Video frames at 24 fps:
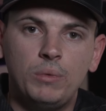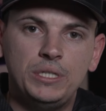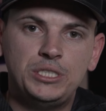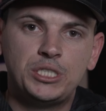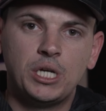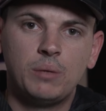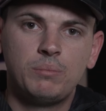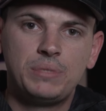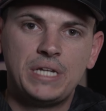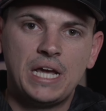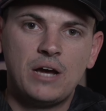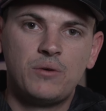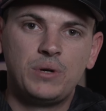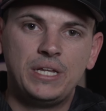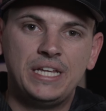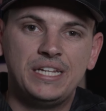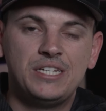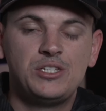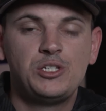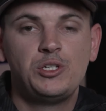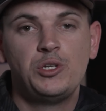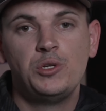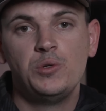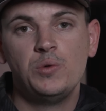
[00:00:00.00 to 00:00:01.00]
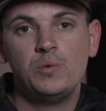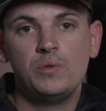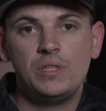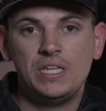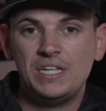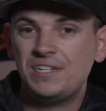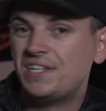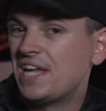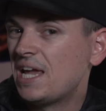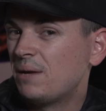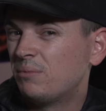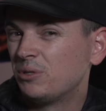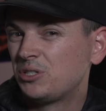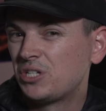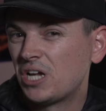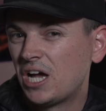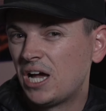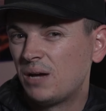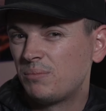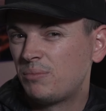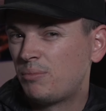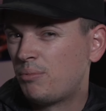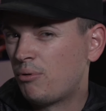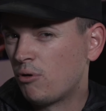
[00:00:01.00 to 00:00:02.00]
When we jump down into the
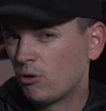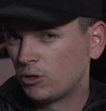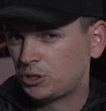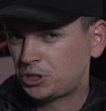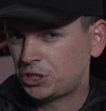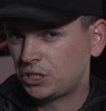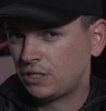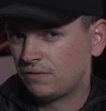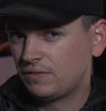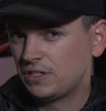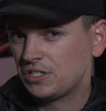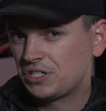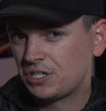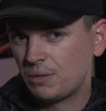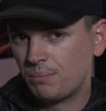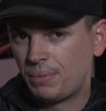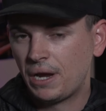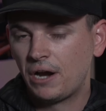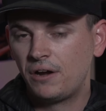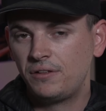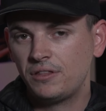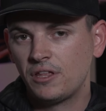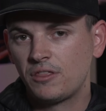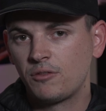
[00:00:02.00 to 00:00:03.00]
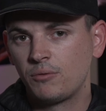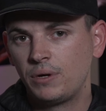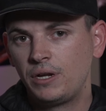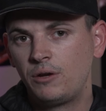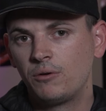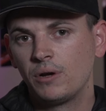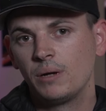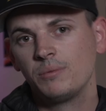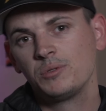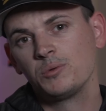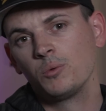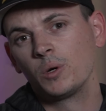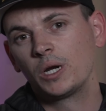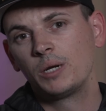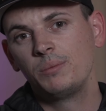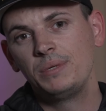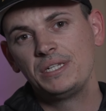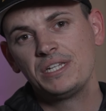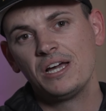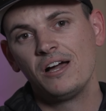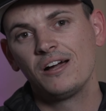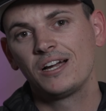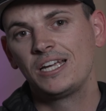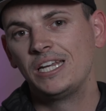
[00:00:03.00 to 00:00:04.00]
tabletop portion of this, comparing the three grips, we're going
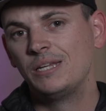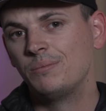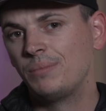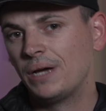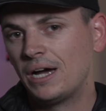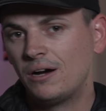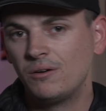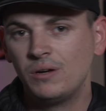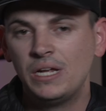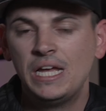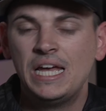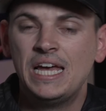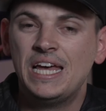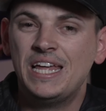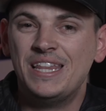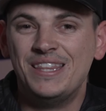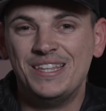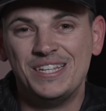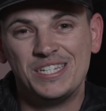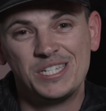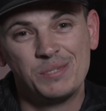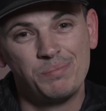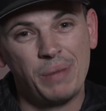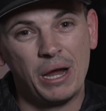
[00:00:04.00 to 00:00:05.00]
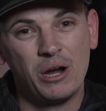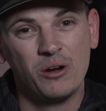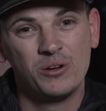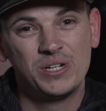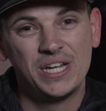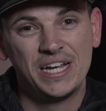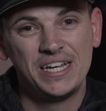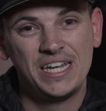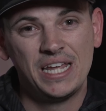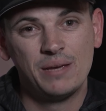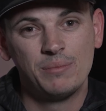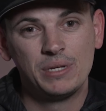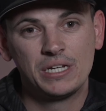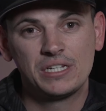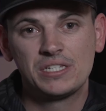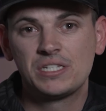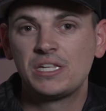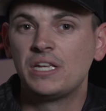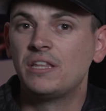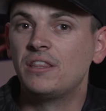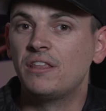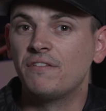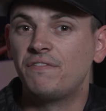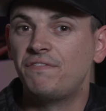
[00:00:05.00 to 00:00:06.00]
to be talking about the Sparrow
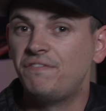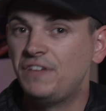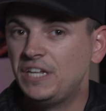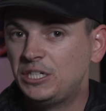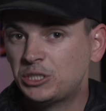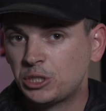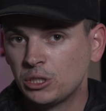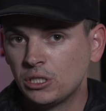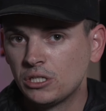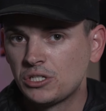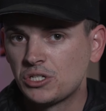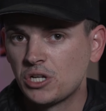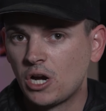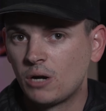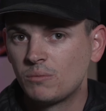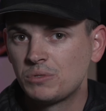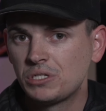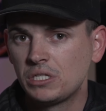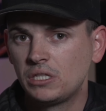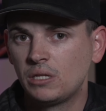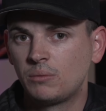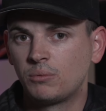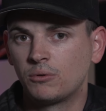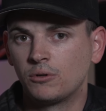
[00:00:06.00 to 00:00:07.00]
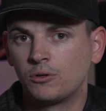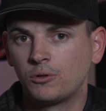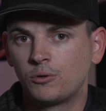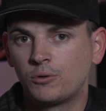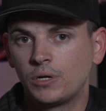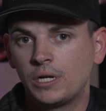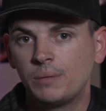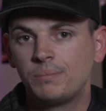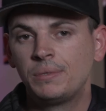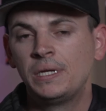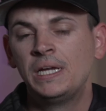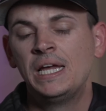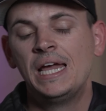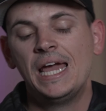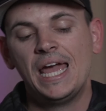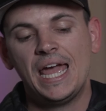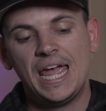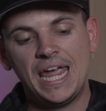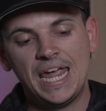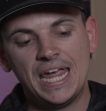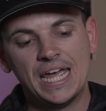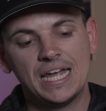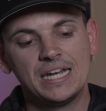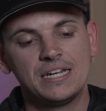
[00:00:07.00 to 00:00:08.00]
Dynamics, the Featureless Arms Liberal Grip,
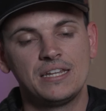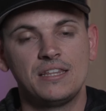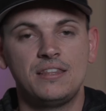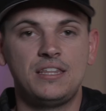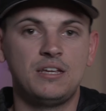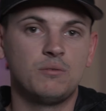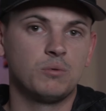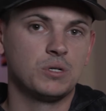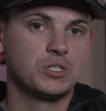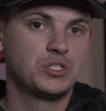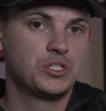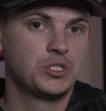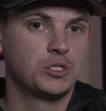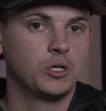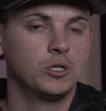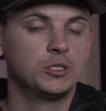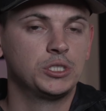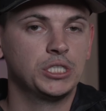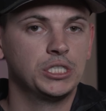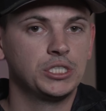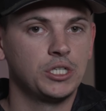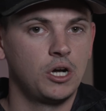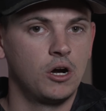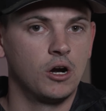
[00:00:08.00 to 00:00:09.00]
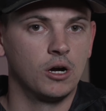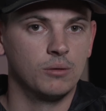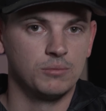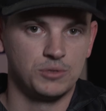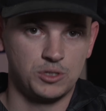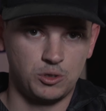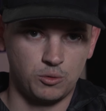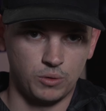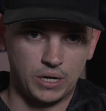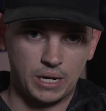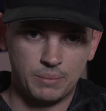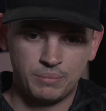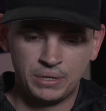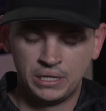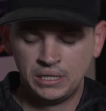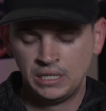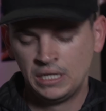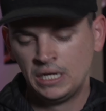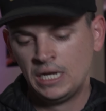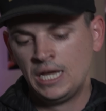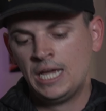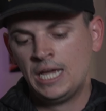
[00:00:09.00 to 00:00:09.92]
and the Resurgent Arms Grip.